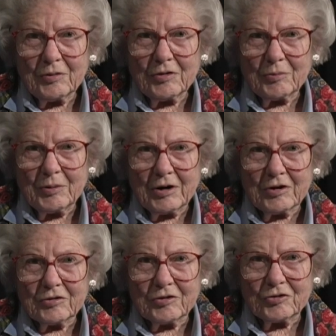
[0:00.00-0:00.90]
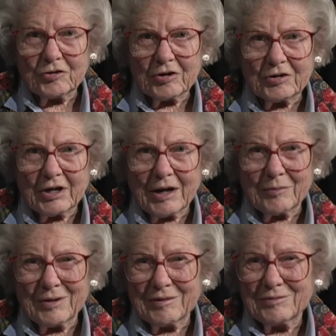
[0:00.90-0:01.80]
your parents a short time,
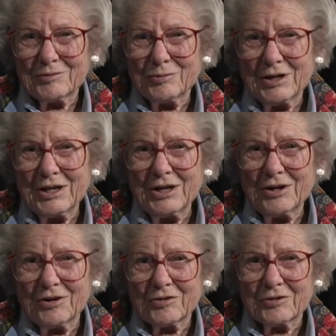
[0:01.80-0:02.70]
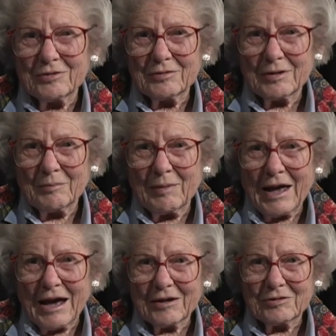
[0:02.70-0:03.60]
like 20 years
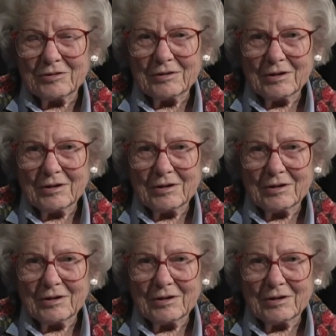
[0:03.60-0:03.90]
max,